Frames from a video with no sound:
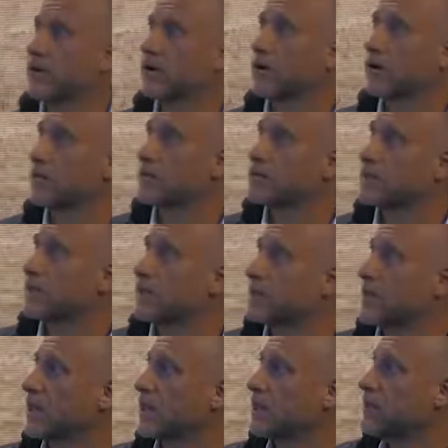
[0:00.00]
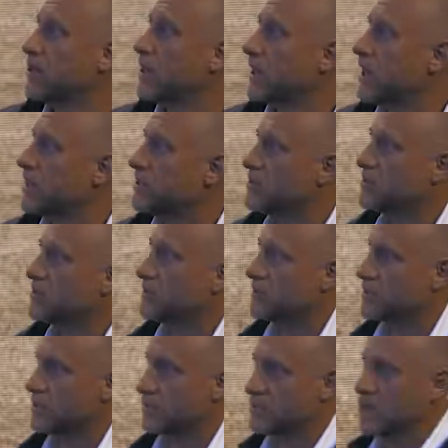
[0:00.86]
the Earth's uh, telecommunication
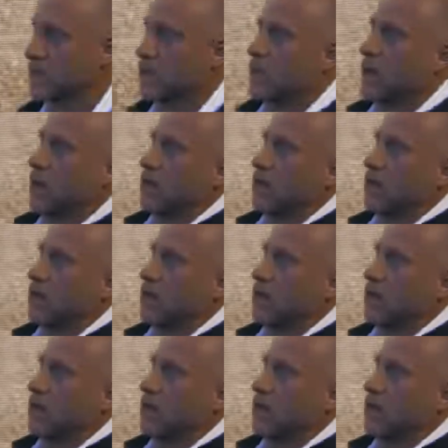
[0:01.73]
systems.